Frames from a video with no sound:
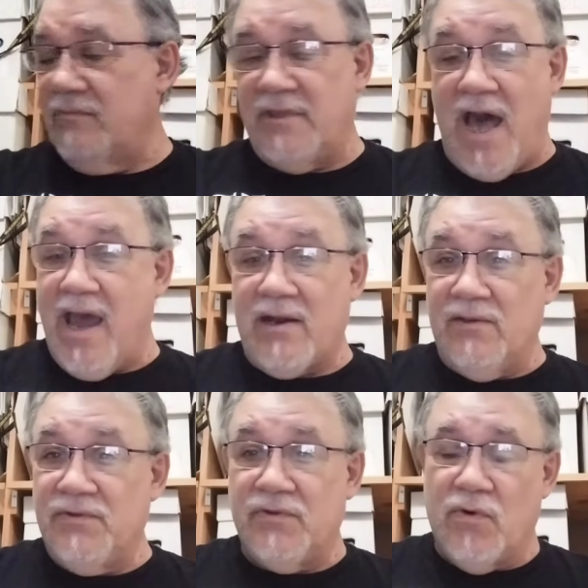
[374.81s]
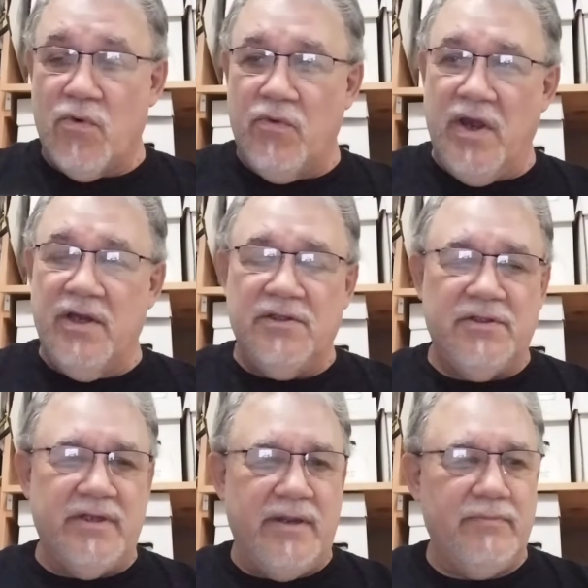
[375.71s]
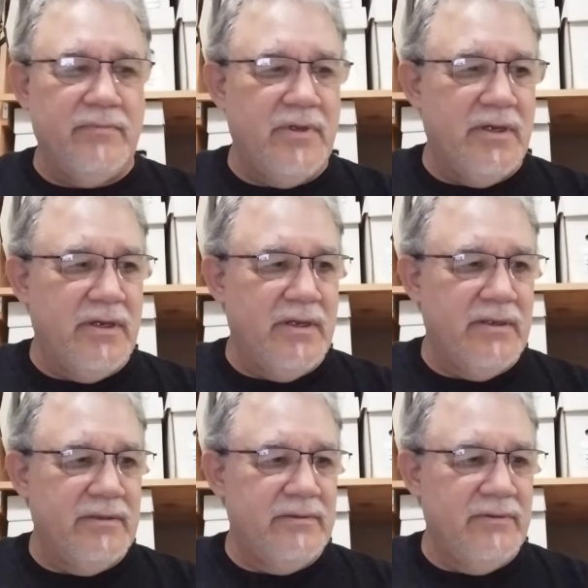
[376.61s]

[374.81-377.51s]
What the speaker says: titles or runs that